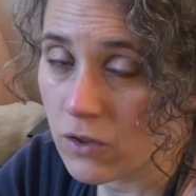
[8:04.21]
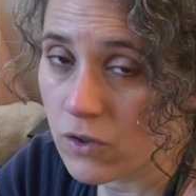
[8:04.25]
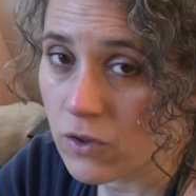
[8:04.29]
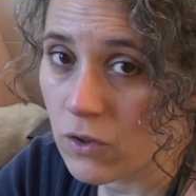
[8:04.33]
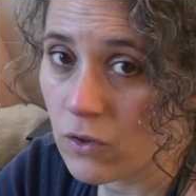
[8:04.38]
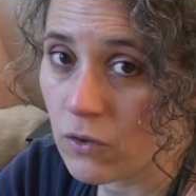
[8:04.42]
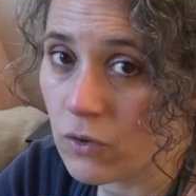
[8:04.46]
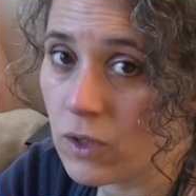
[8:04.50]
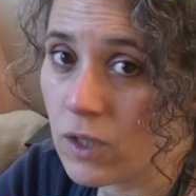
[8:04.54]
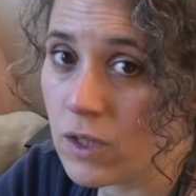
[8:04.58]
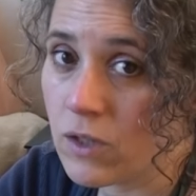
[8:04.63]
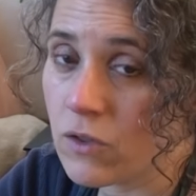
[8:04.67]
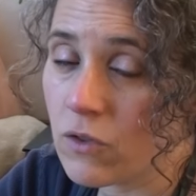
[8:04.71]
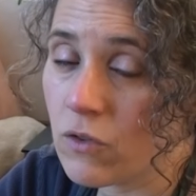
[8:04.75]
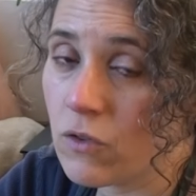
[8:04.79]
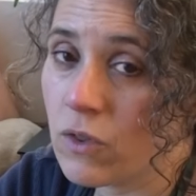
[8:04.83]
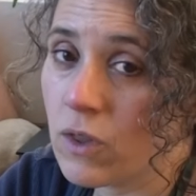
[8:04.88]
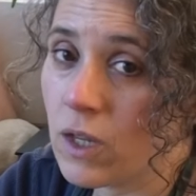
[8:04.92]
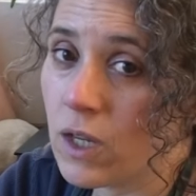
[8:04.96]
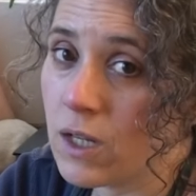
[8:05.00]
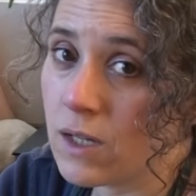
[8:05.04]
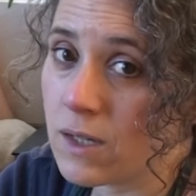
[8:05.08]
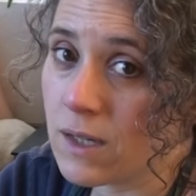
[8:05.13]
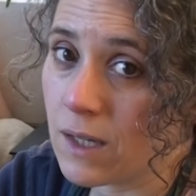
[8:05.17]
So these are
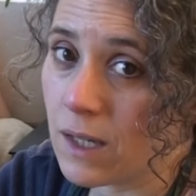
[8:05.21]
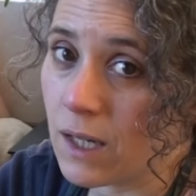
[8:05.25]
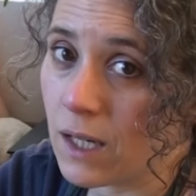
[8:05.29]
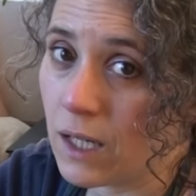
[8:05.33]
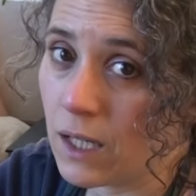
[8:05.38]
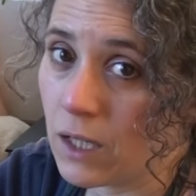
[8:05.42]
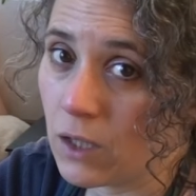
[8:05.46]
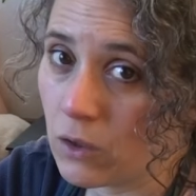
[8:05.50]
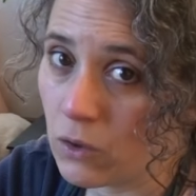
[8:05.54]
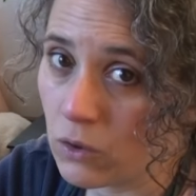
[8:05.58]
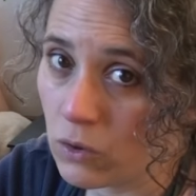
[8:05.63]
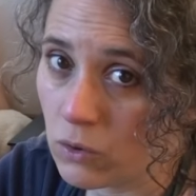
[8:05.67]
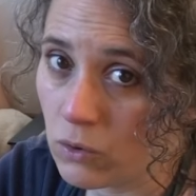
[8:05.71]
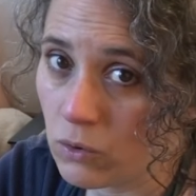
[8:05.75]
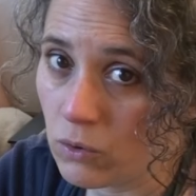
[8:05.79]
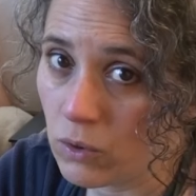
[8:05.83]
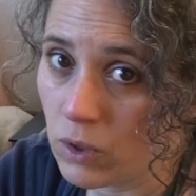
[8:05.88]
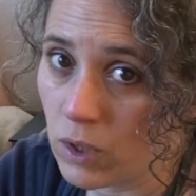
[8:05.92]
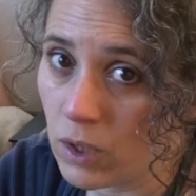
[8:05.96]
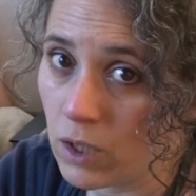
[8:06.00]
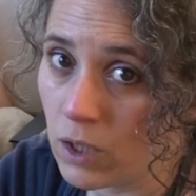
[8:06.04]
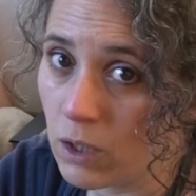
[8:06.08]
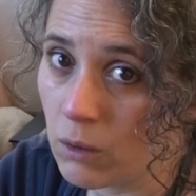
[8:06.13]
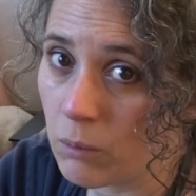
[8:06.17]
things that I
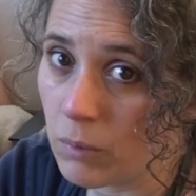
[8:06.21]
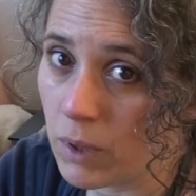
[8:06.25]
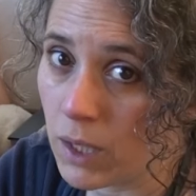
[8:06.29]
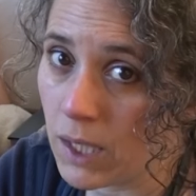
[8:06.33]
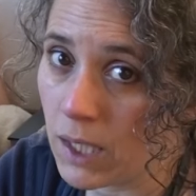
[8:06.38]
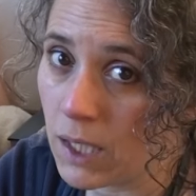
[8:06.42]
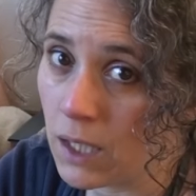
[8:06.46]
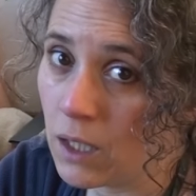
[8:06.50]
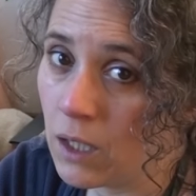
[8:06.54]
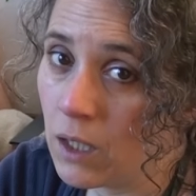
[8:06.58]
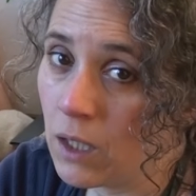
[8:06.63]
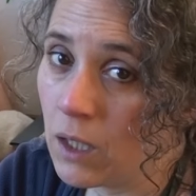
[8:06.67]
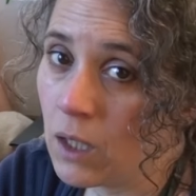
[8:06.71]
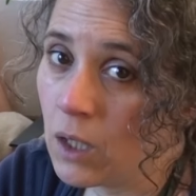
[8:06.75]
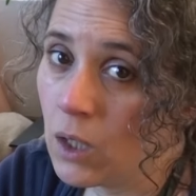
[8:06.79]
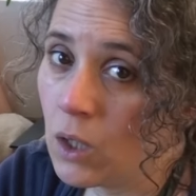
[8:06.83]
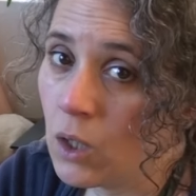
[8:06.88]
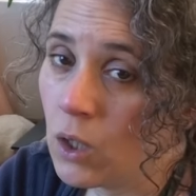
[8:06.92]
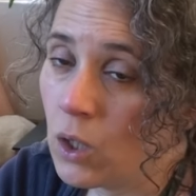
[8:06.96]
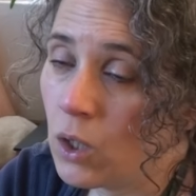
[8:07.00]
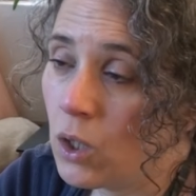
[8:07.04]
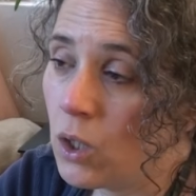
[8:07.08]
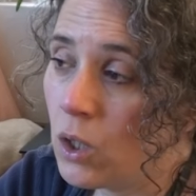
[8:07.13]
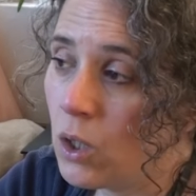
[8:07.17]
include in my
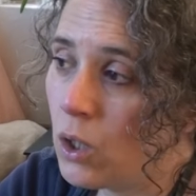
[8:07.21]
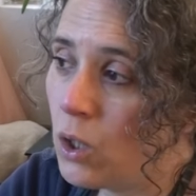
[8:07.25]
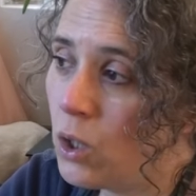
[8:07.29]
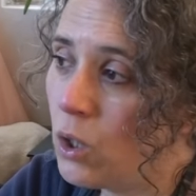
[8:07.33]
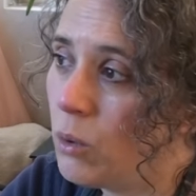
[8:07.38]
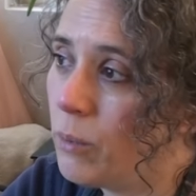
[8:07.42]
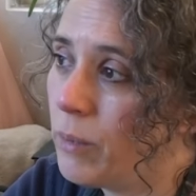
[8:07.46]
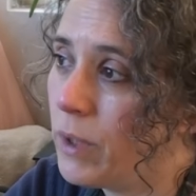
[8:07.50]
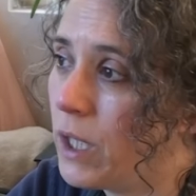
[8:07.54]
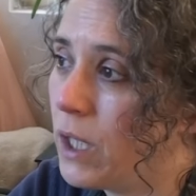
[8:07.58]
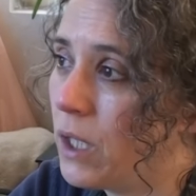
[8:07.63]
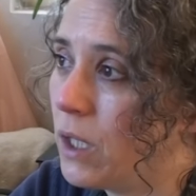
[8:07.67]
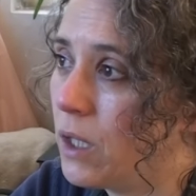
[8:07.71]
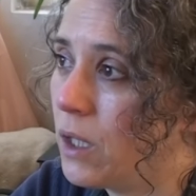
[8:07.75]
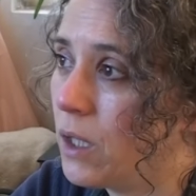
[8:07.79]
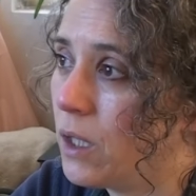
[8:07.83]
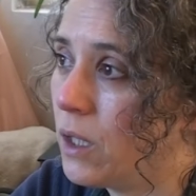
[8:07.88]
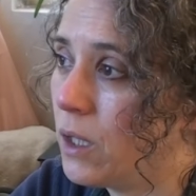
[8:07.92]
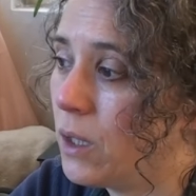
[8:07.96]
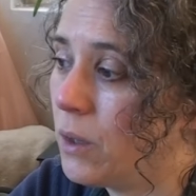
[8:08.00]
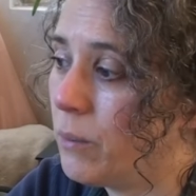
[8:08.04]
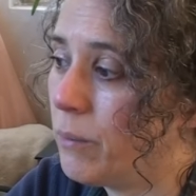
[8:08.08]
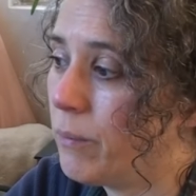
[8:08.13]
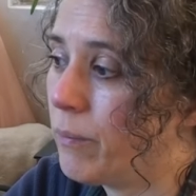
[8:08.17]
homemade
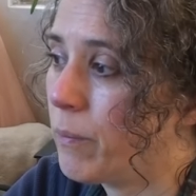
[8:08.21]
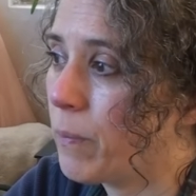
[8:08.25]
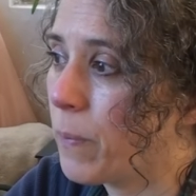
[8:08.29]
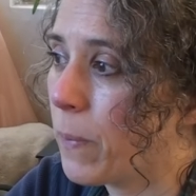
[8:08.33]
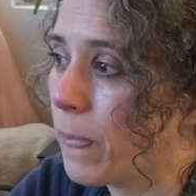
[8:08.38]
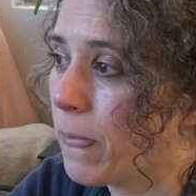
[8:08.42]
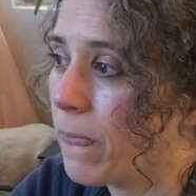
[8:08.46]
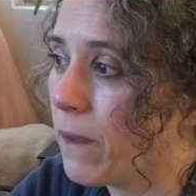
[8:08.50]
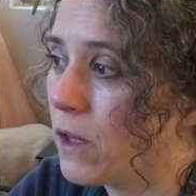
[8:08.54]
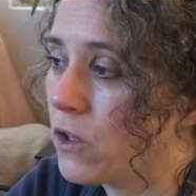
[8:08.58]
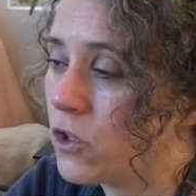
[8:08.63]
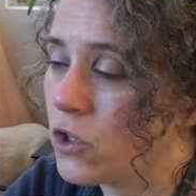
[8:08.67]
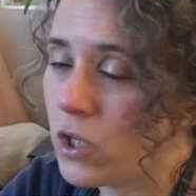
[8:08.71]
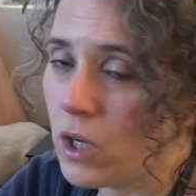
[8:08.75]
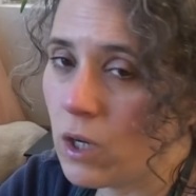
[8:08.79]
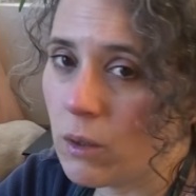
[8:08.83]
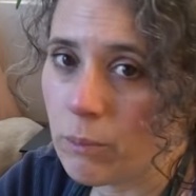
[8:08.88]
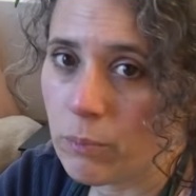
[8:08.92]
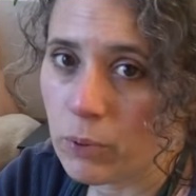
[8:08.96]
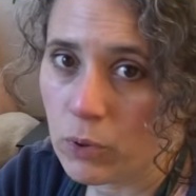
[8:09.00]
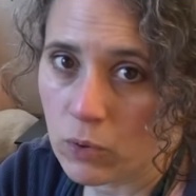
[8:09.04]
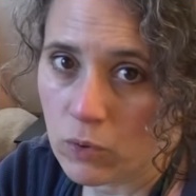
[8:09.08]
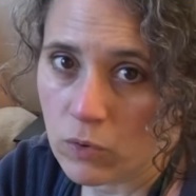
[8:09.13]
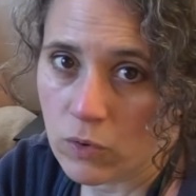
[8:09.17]
um,
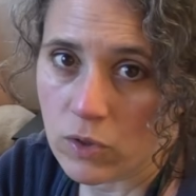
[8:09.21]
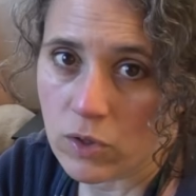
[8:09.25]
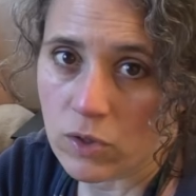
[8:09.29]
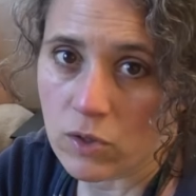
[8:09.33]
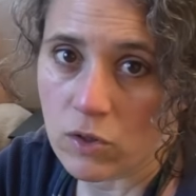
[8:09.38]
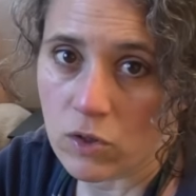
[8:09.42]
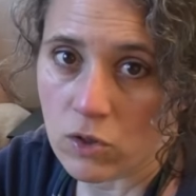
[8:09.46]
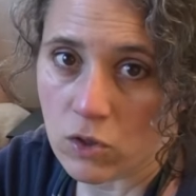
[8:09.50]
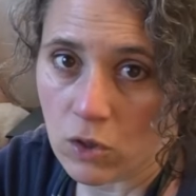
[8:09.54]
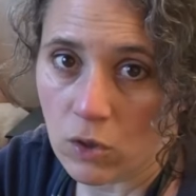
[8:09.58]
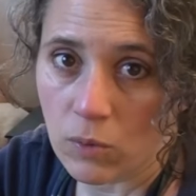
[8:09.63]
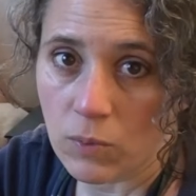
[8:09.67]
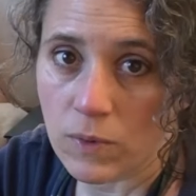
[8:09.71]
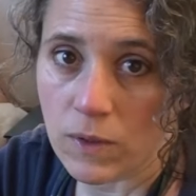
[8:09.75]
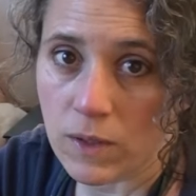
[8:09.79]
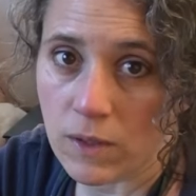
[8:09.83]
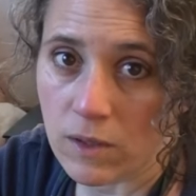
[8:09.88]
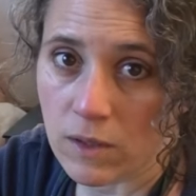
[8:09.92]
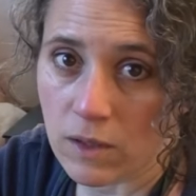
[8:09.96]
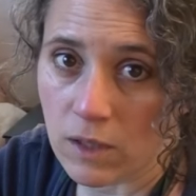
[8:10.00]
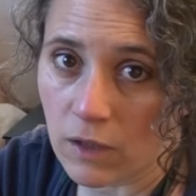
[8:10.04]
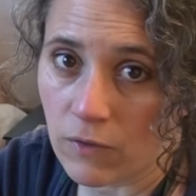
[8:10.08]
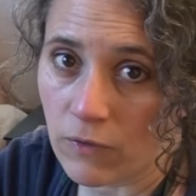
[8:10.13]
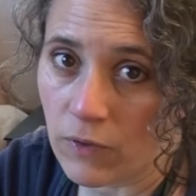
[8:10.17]
shampoos and soaps
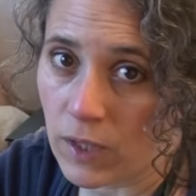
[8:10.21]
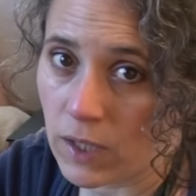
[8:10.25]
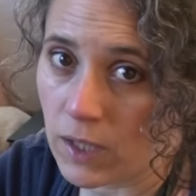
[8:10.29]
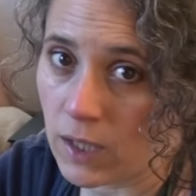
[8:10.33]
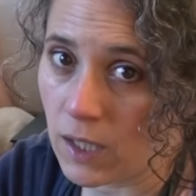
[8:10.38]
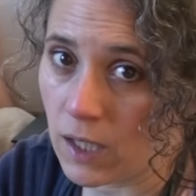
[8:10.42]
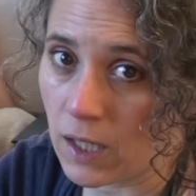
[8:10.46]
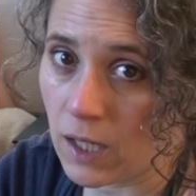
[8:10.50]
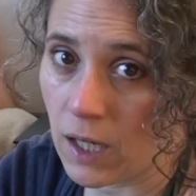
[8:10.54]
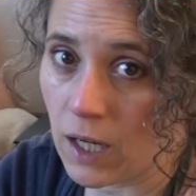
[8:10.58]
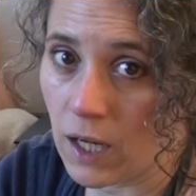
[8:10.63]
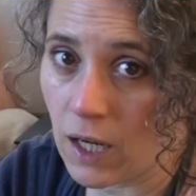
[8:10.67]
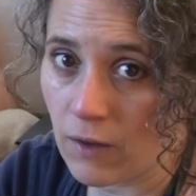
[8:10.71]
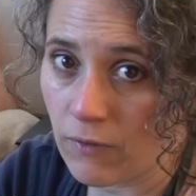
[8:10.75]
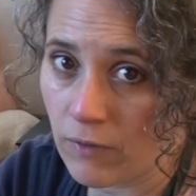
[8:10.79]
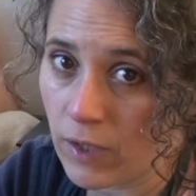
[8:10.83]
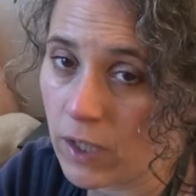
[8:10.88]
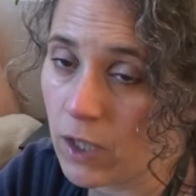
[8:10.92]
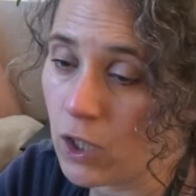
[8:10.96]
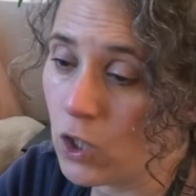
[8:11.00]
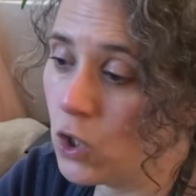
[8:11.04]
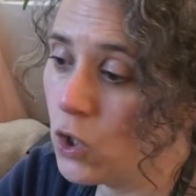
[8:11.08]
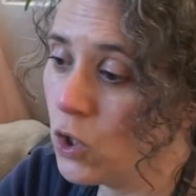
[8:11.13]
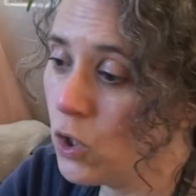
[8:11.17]
and stuff like that. I have
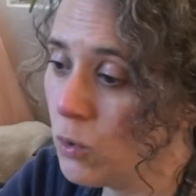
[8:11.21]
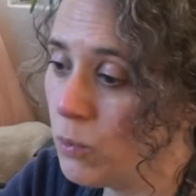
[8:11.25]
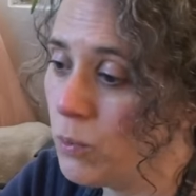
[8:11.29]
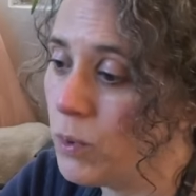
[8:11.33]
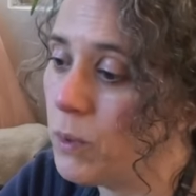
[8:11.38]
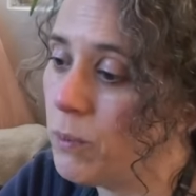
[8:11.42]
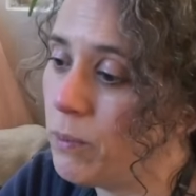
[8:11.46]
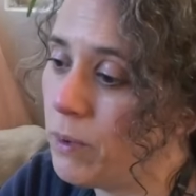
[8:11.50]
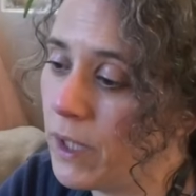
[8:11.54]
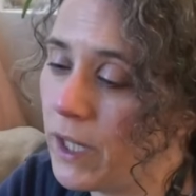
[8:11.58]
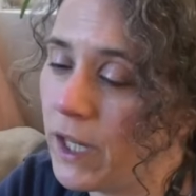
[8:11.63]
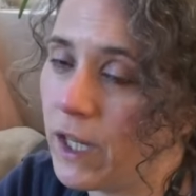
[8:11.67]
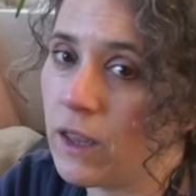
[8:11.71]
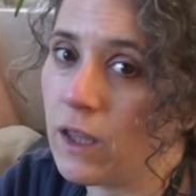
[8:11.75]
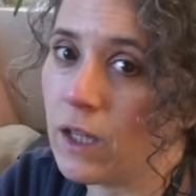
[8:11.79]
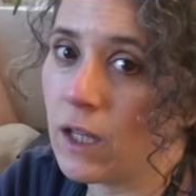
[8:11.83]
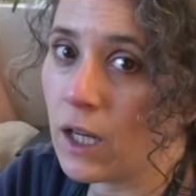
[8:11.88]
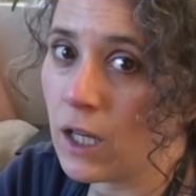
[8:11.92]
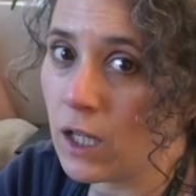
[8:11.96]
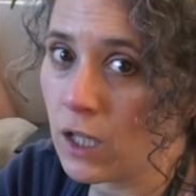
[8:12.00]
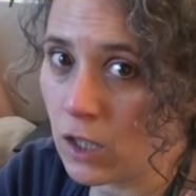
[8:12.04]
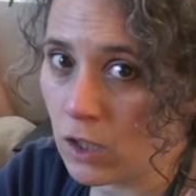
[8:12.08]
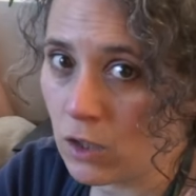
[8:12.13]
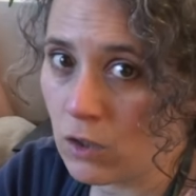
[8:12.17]
like a herbal blend
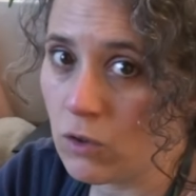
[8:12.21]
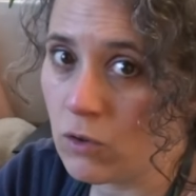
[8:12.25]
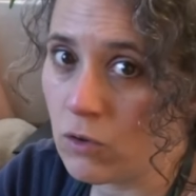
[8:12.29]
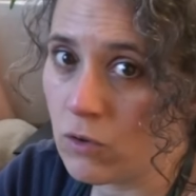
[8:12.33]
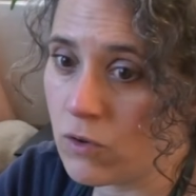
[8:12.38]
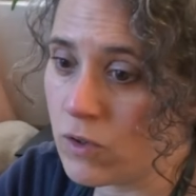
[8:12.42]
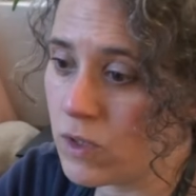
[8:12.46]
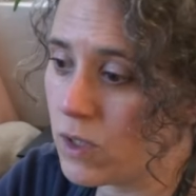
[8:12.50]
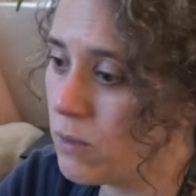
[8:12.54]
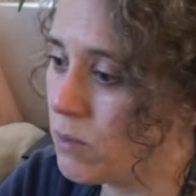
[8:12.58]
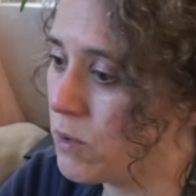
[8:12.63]
that I use.